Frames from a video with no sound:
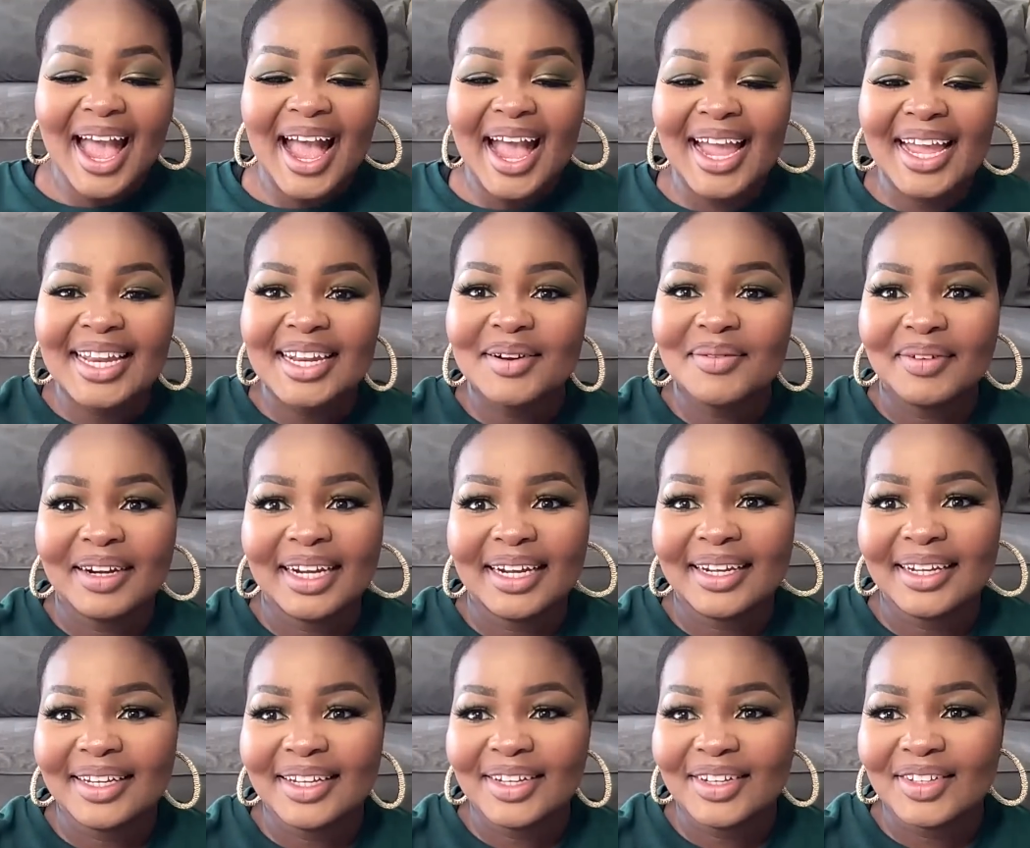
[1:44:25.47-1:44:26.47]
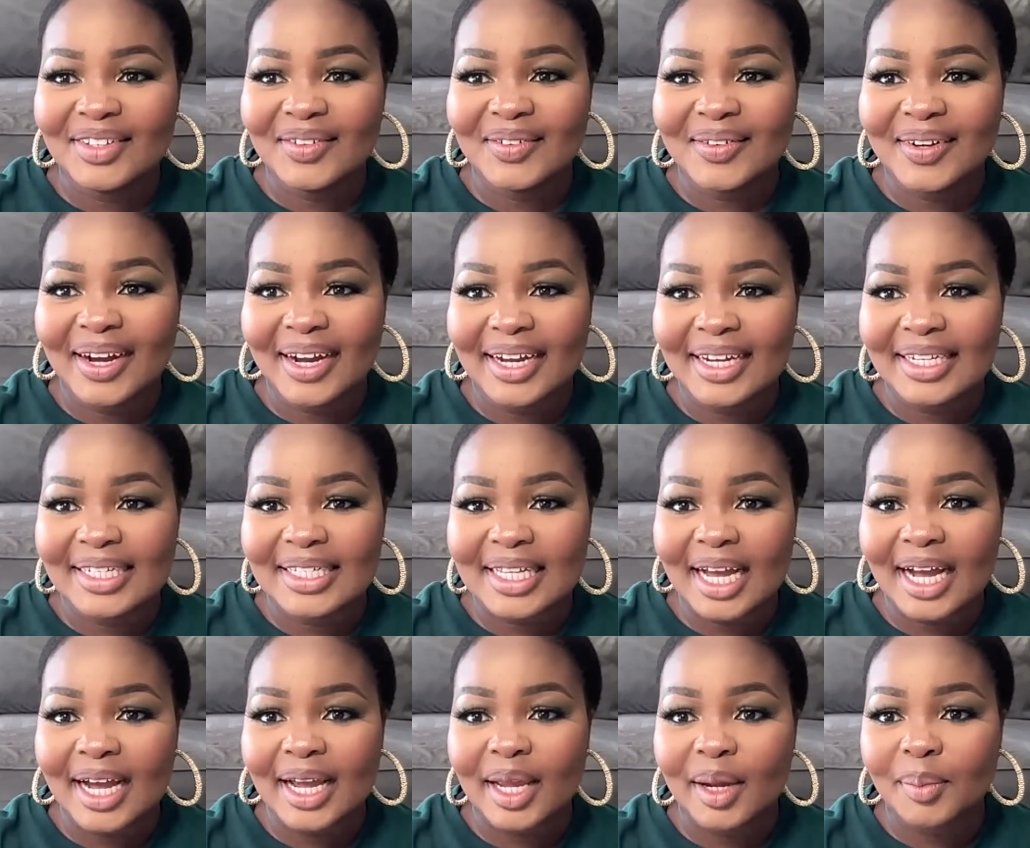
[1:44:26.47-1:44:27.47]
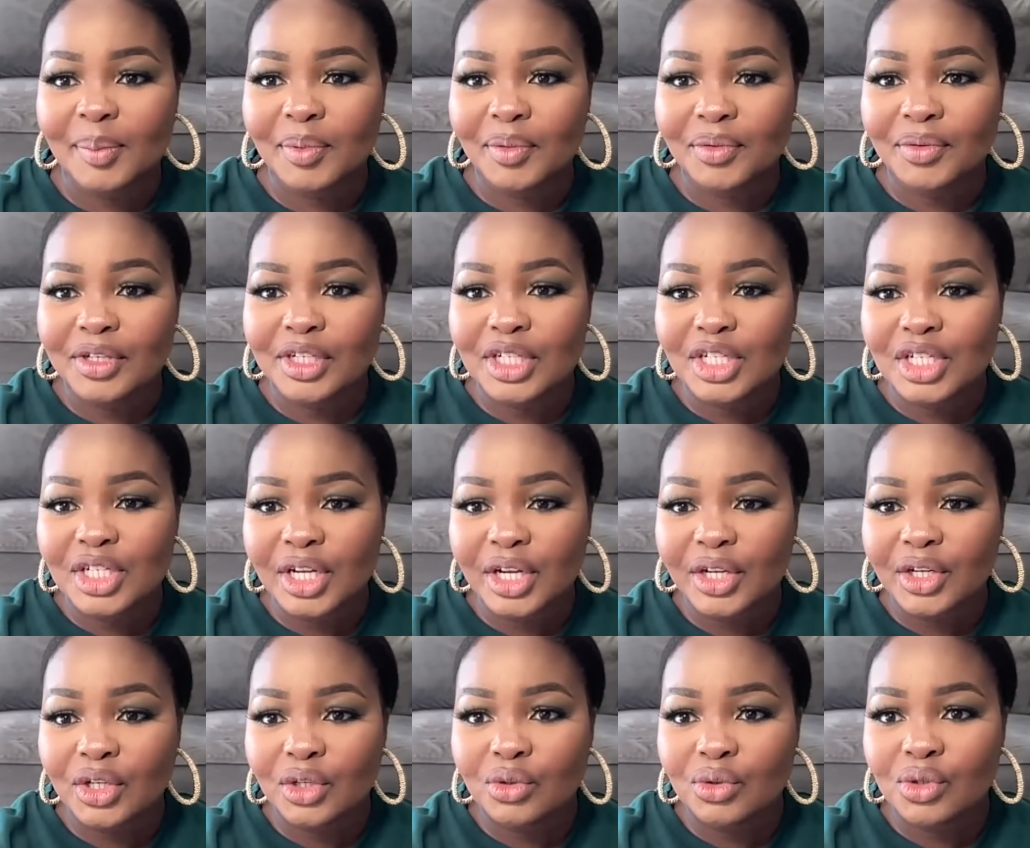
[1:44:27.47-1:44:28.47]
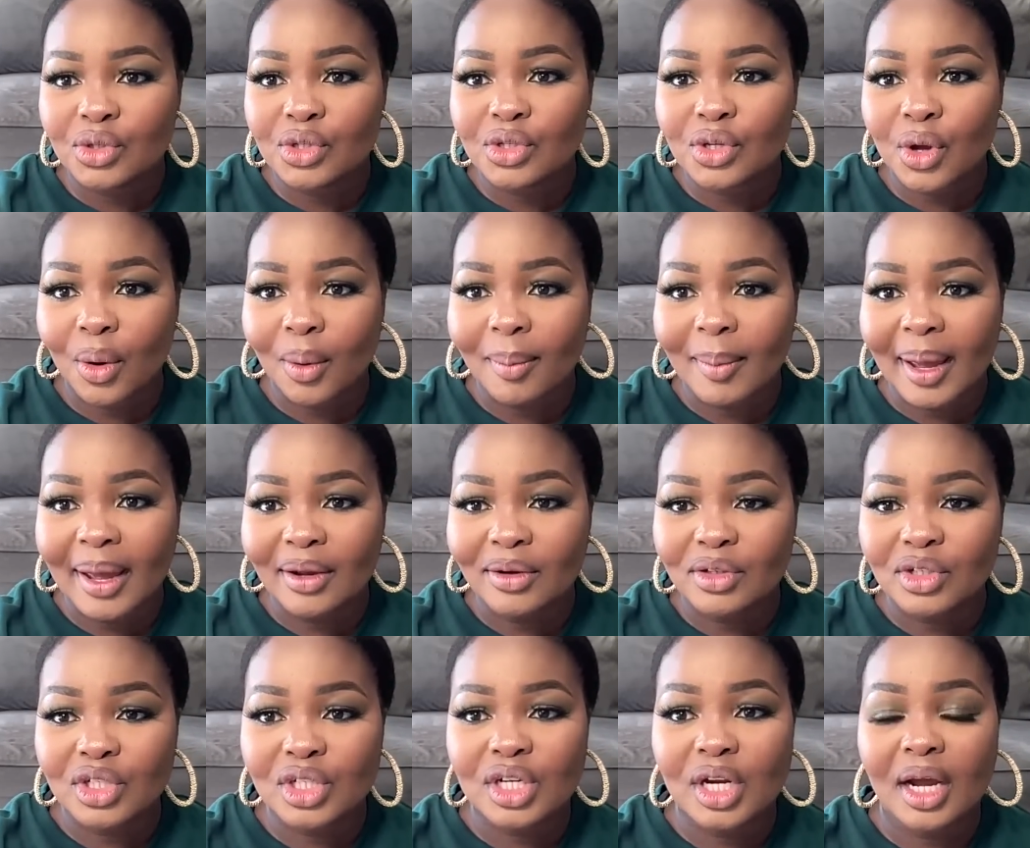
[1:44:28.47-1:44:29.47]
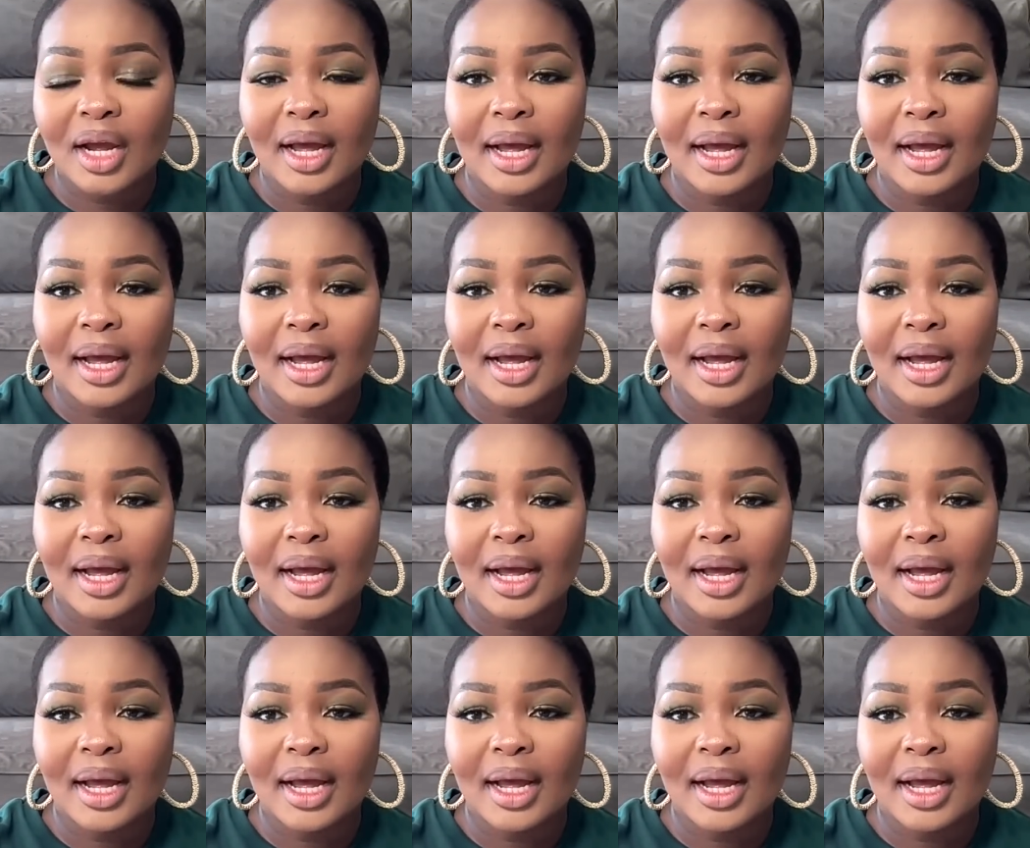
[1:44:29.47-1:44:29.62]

Anyway, you guys, I appreciate you so much.